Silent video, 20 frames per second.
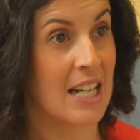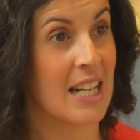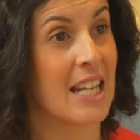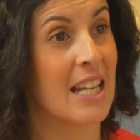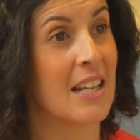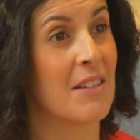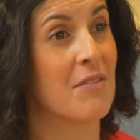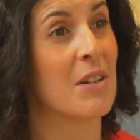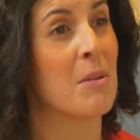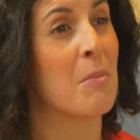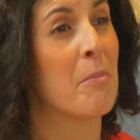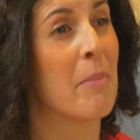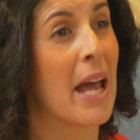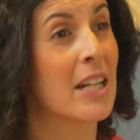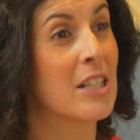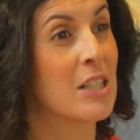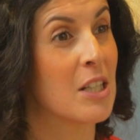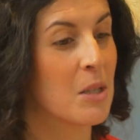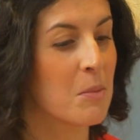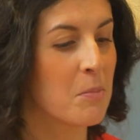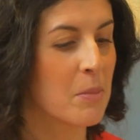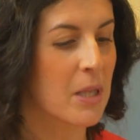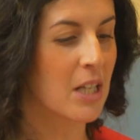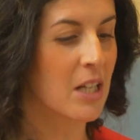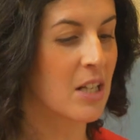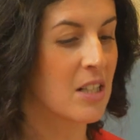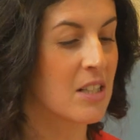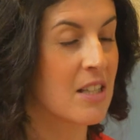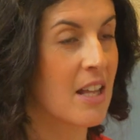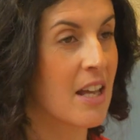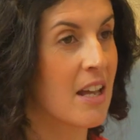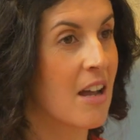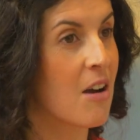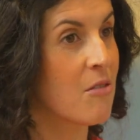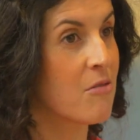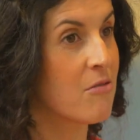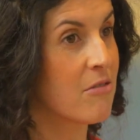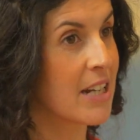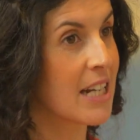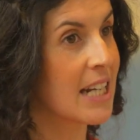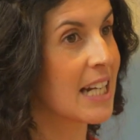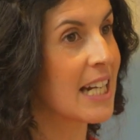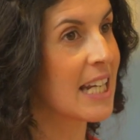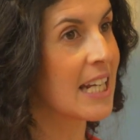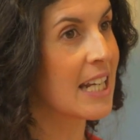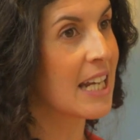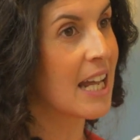even better because they are really